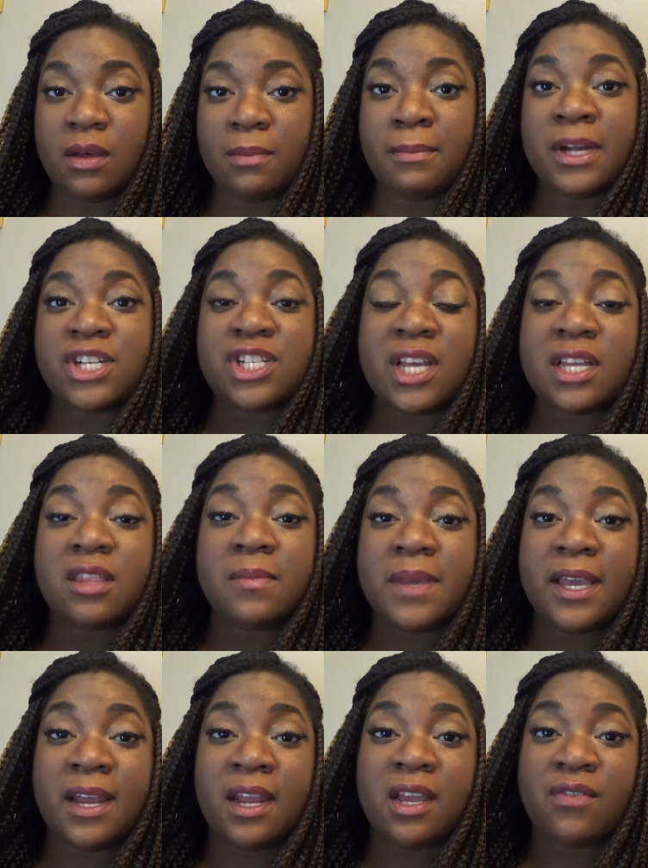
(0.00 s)
Much like the
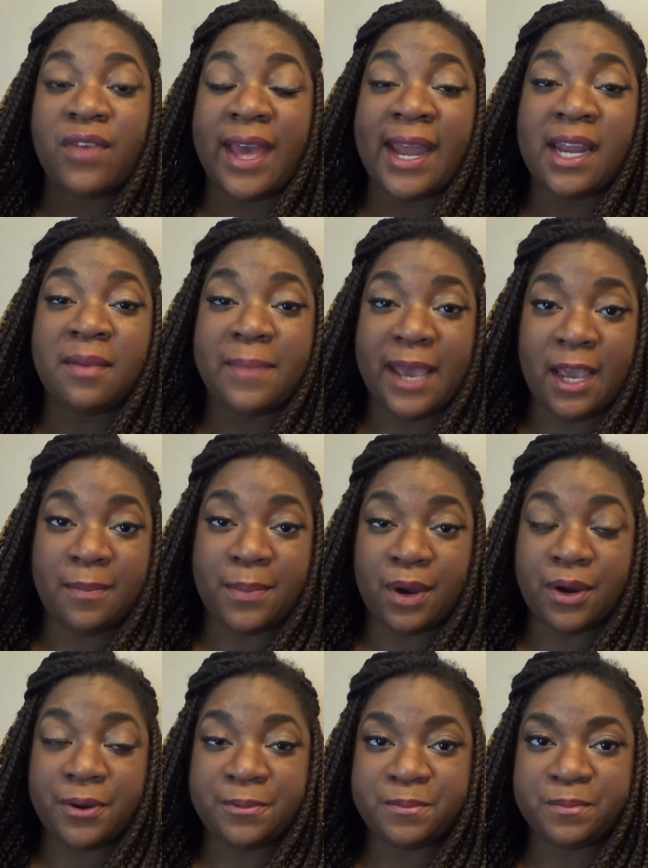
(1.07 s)
beginning of any
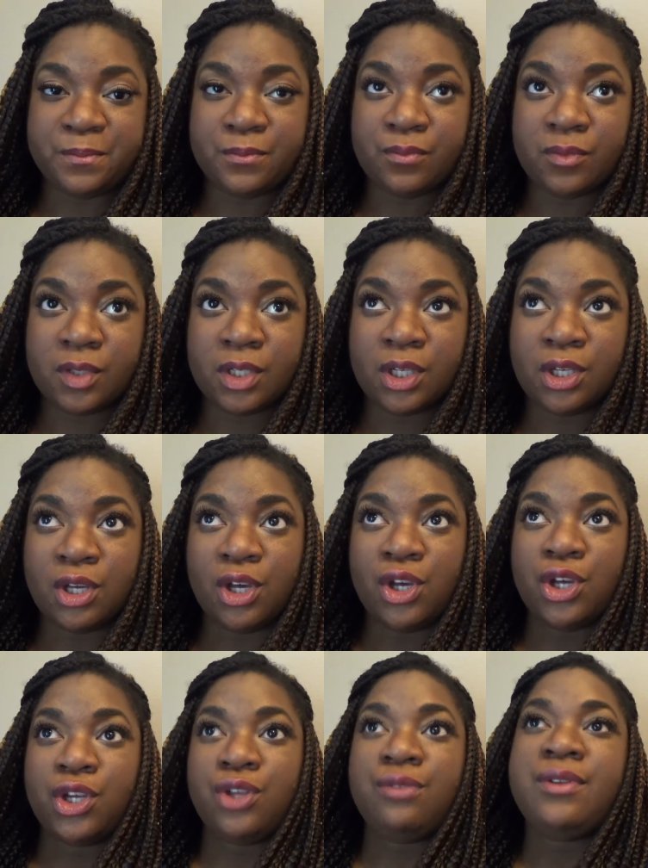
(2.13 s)
paper,
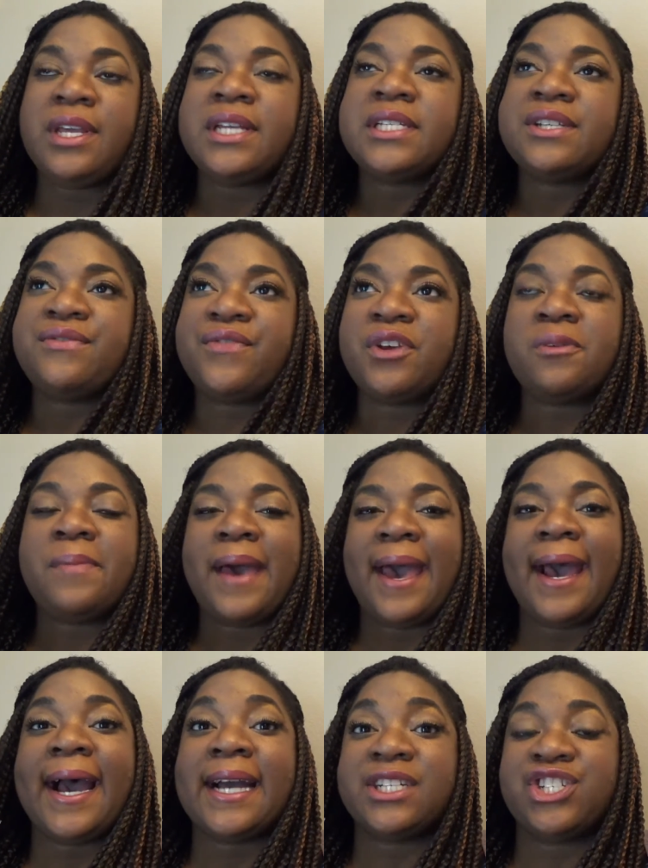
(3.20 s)
you need to feel
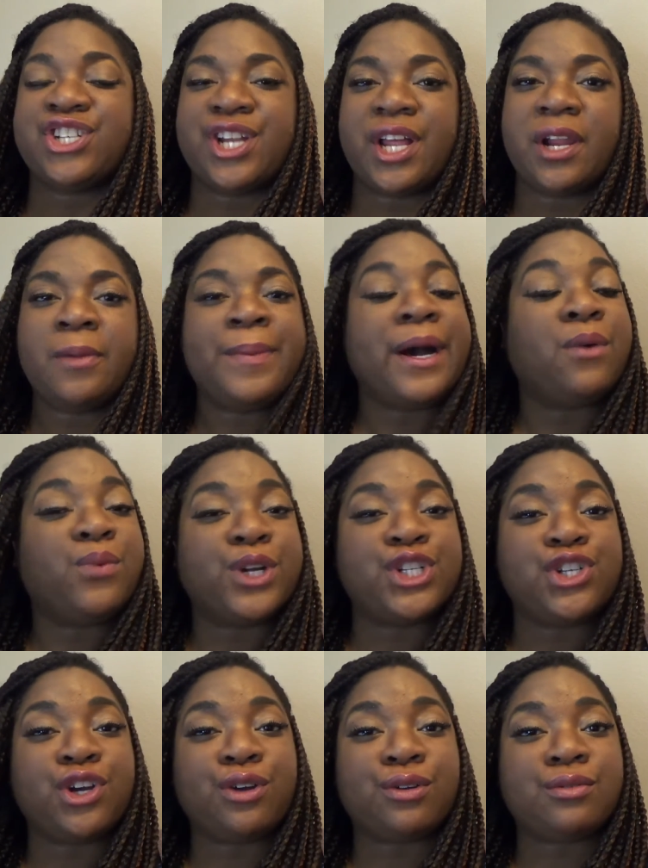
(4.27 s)
passionate about
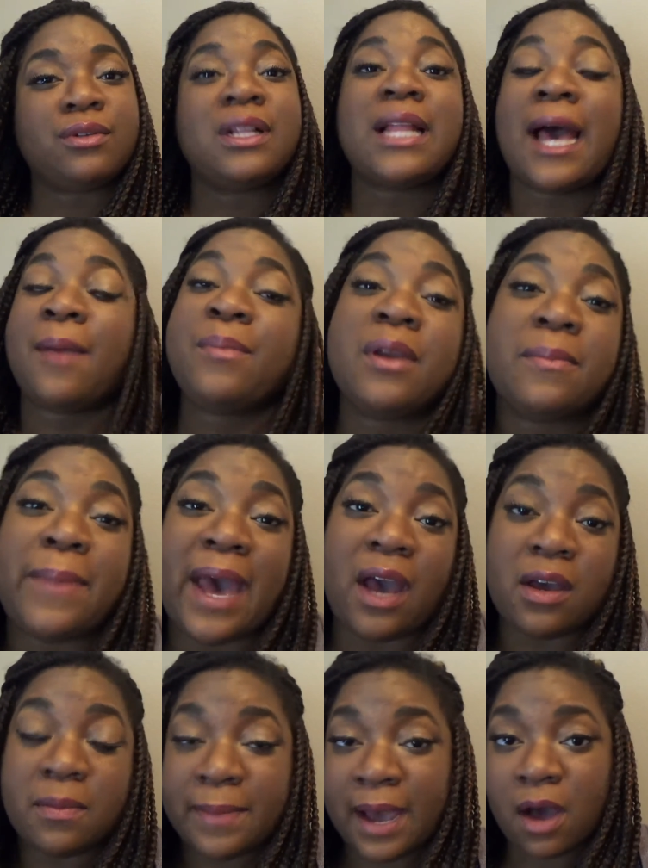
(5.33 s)
what you're clapping back
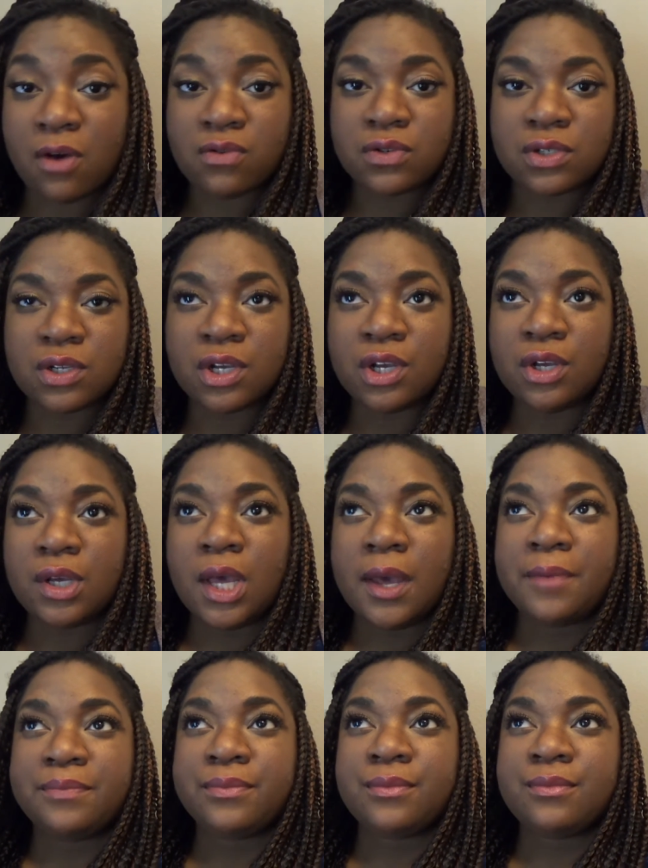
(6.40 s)
about.
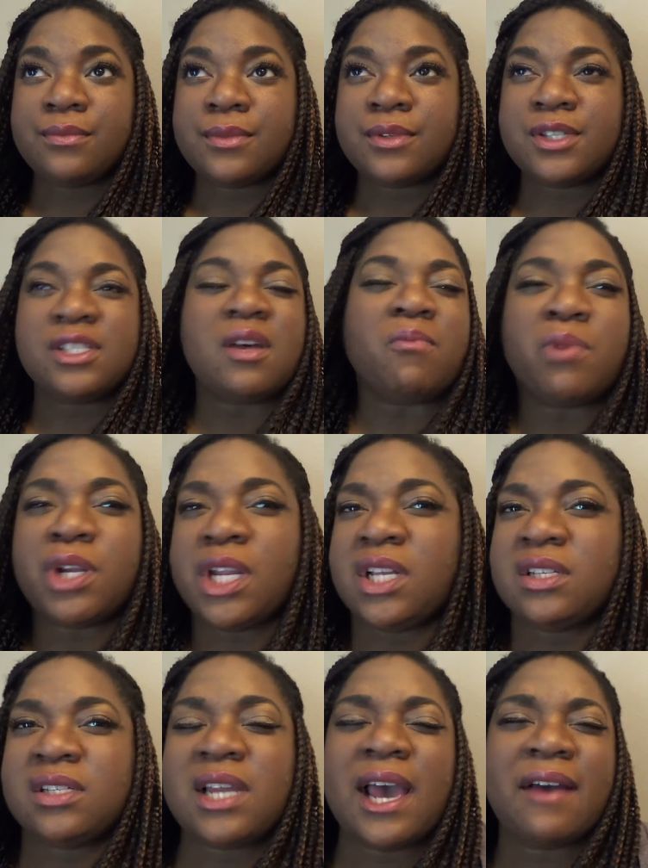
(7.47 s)
Someone
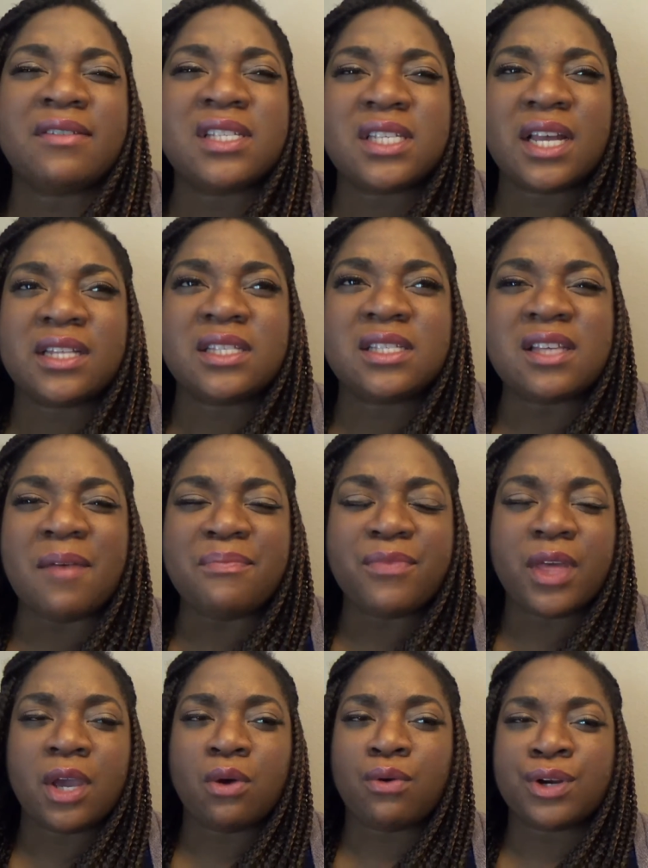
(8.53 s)
needs to have said
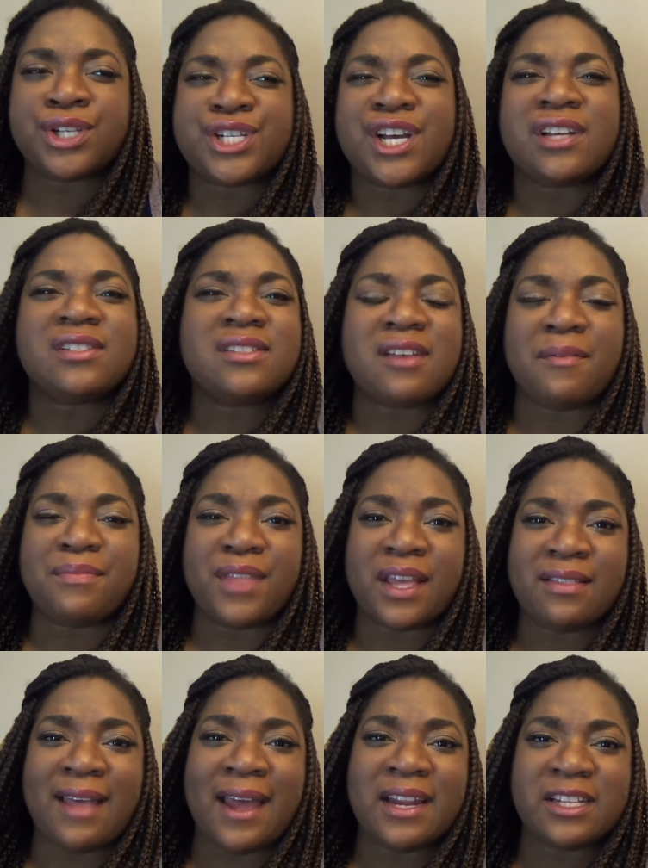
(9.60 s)
something or does
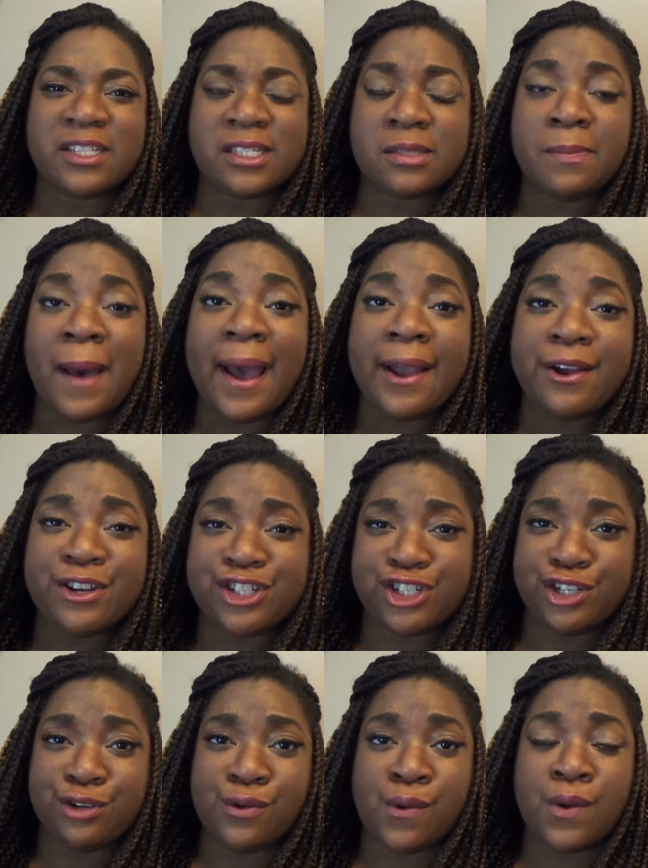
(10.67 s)
something that
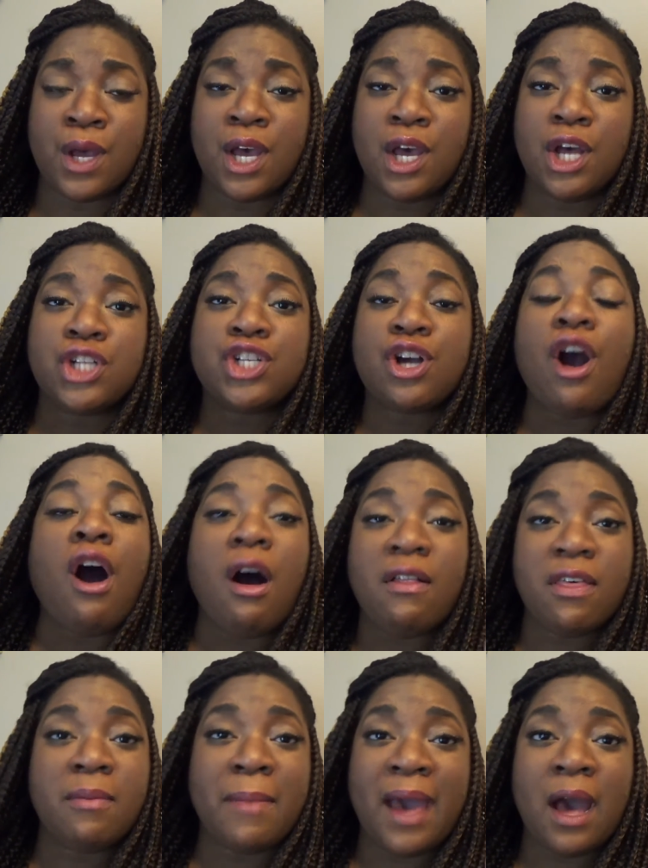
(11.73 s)
inspires you to call
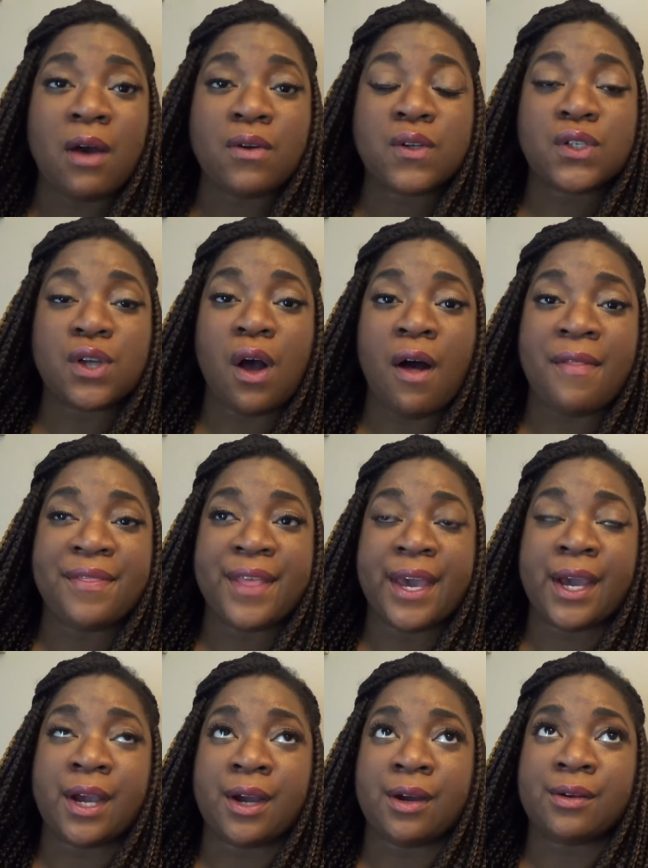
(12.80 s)
them out on
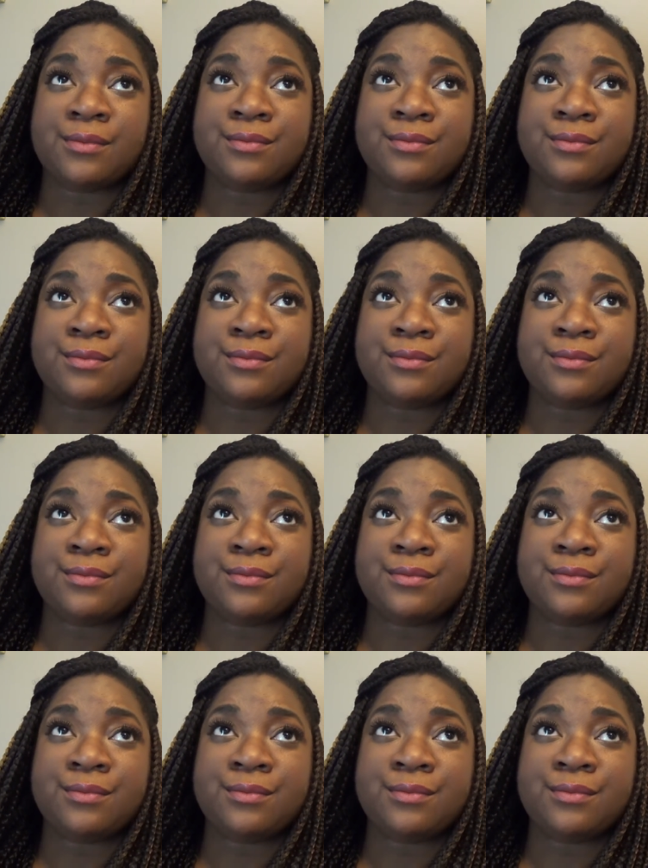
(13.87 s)
their